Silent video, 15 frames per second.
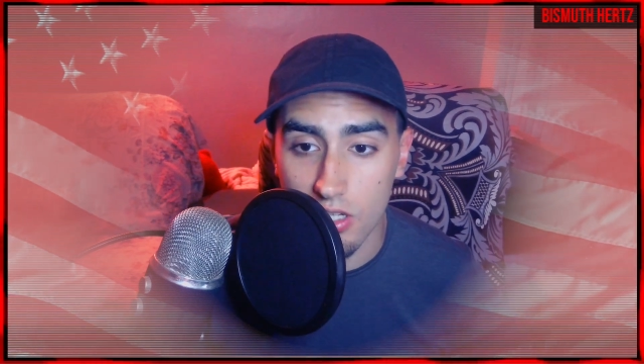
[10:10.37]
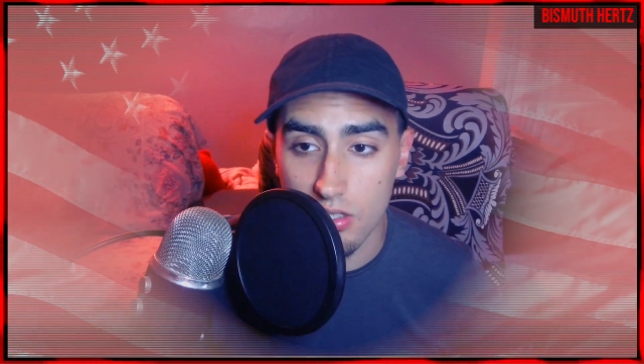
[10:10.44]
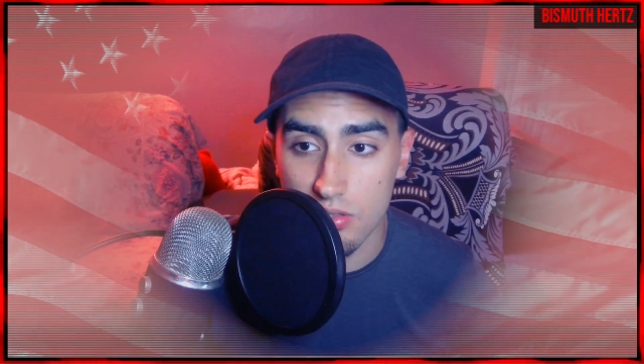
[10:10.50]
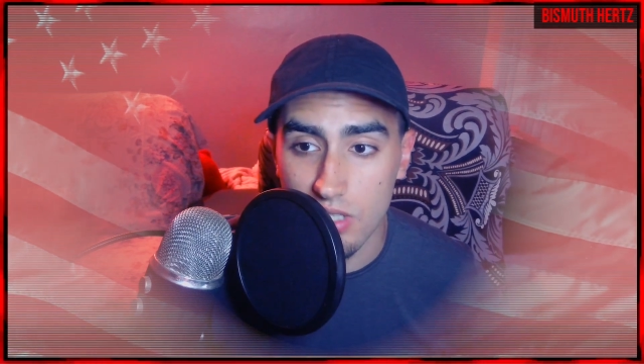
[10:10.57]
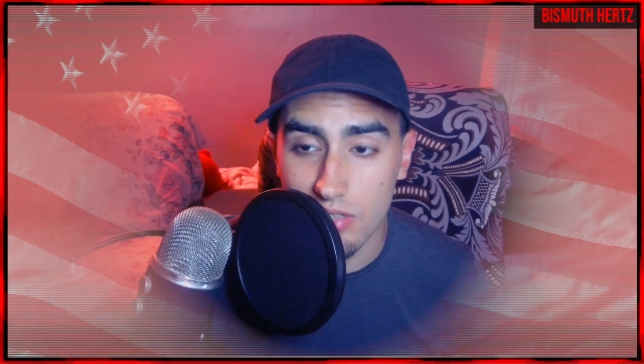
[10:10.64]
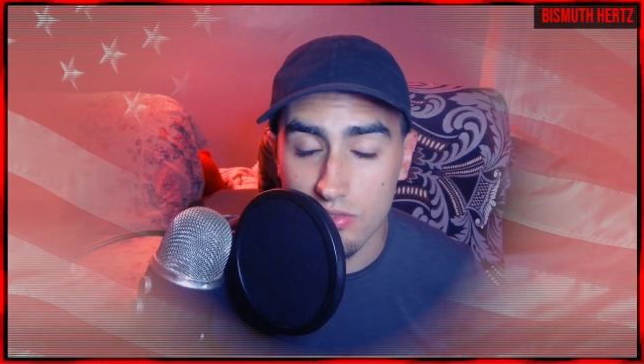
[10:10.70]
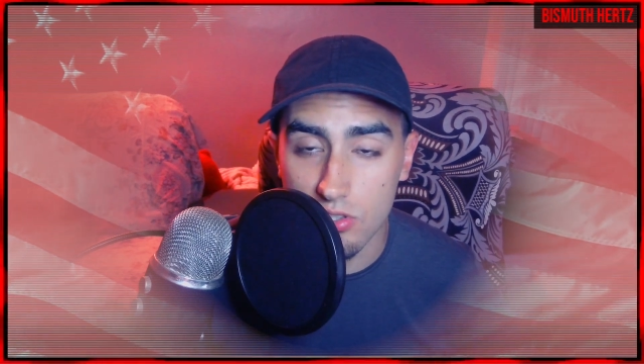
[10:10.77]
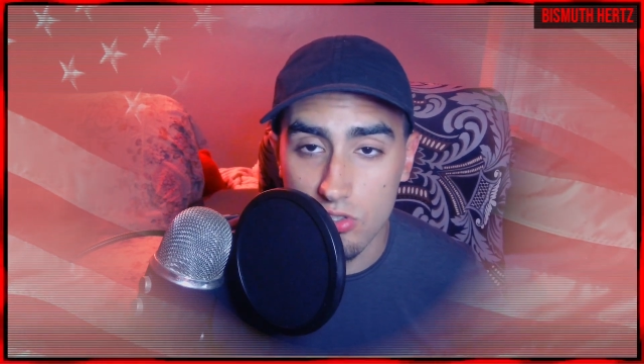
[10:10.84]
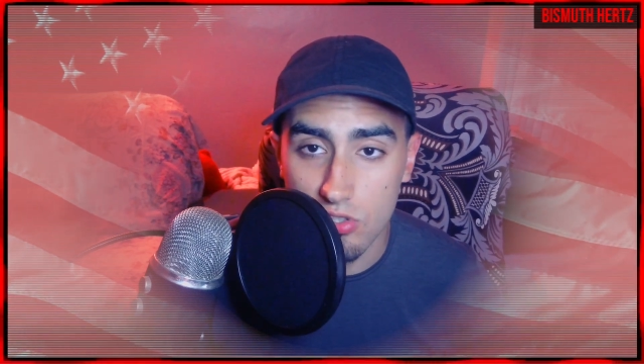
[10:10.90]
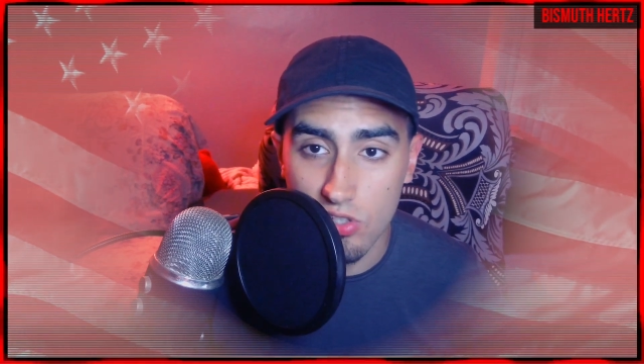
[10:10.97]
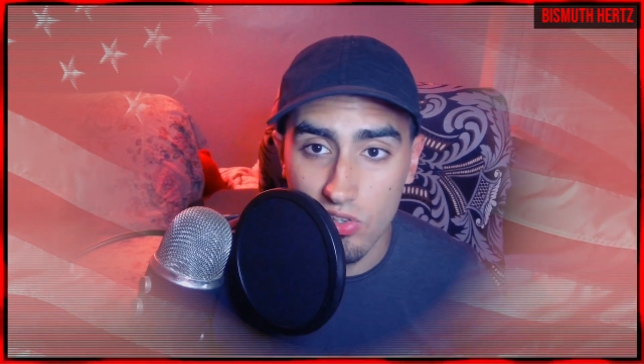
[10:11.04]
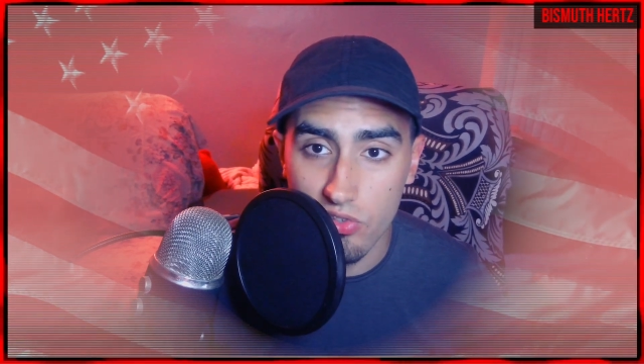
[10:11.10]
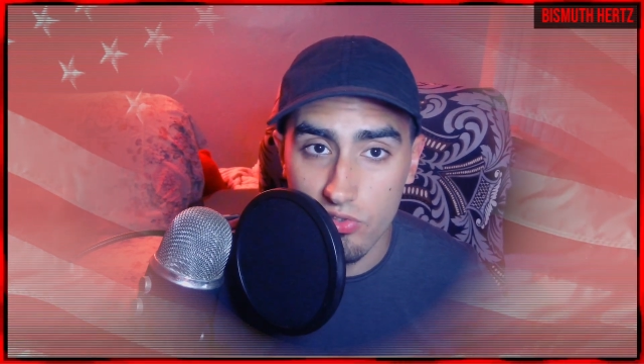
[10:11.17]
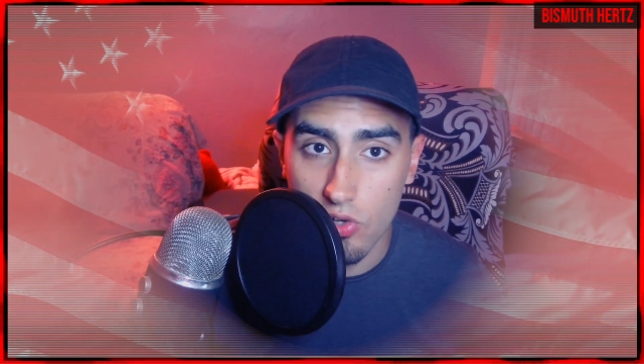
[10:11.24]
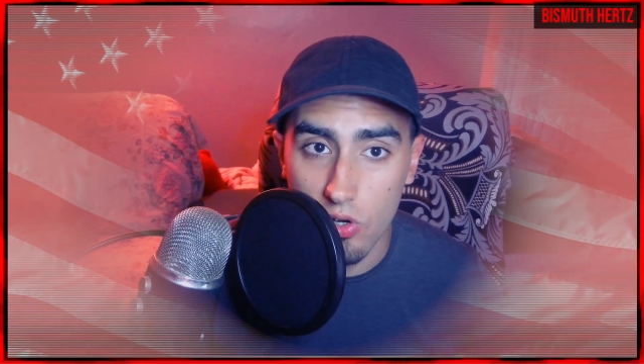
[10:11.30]
revolutions,
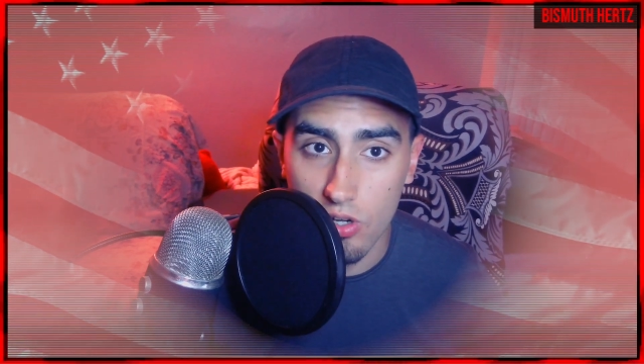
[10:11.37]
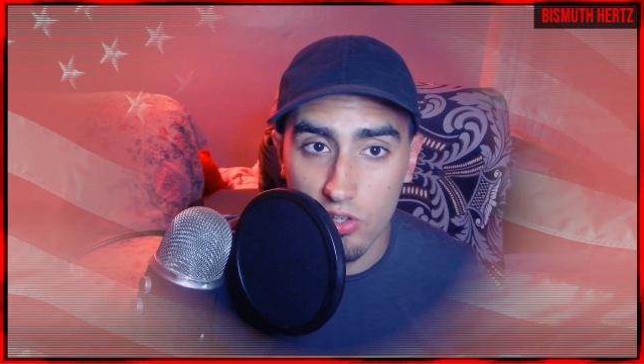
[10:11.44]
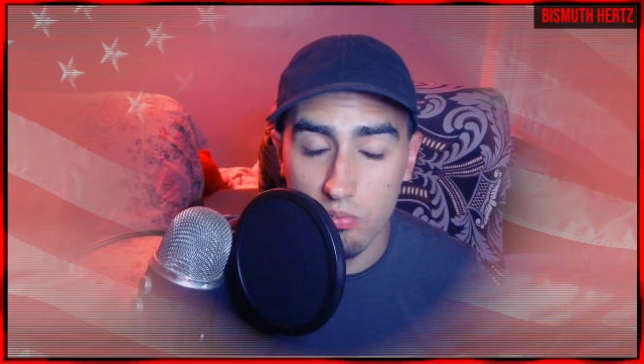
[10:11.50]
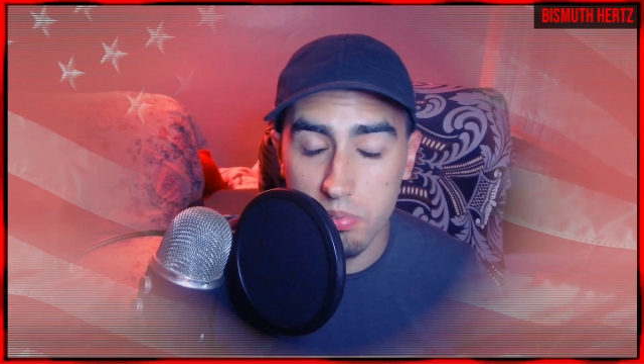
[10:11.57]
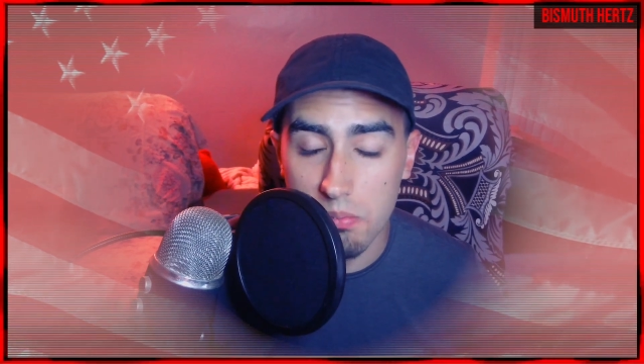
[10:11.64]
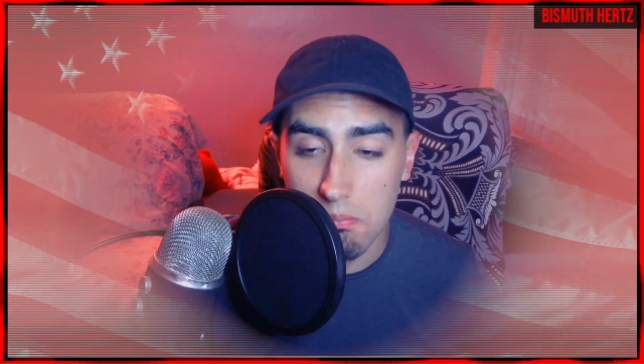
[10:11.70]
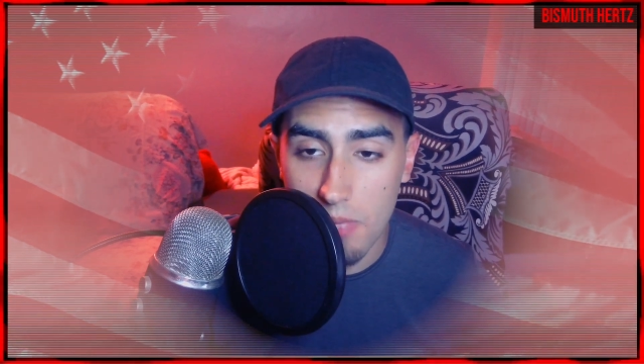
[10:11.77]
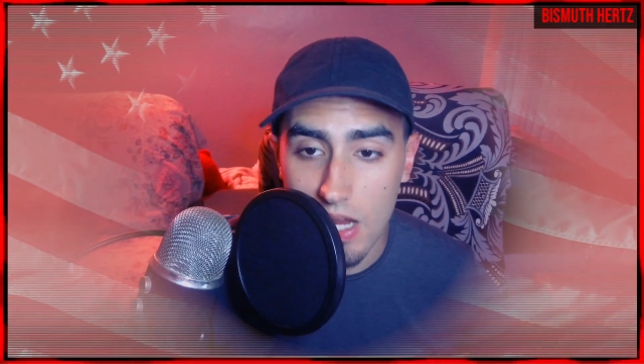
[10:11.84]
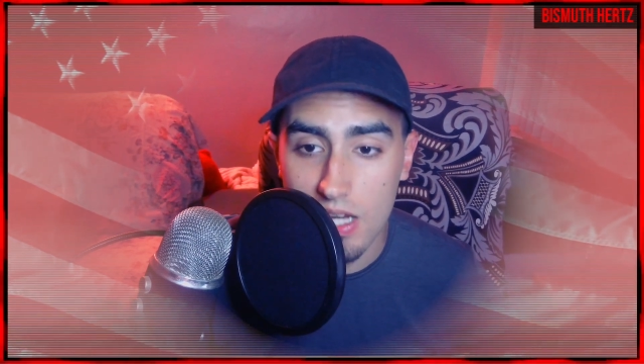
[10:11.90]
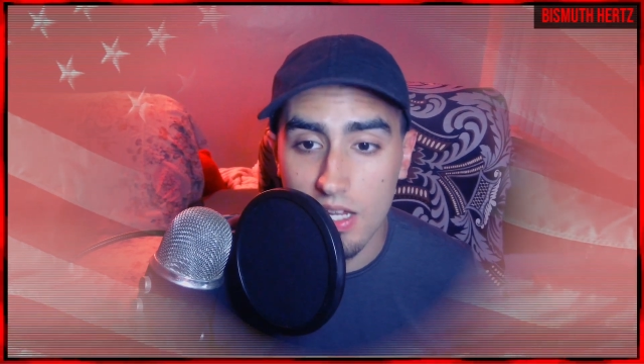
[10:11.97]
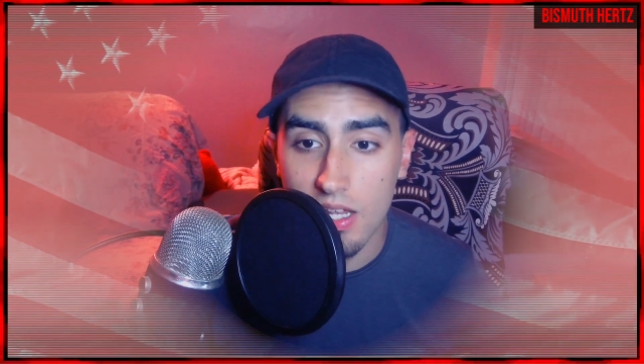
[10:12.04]
of course, but make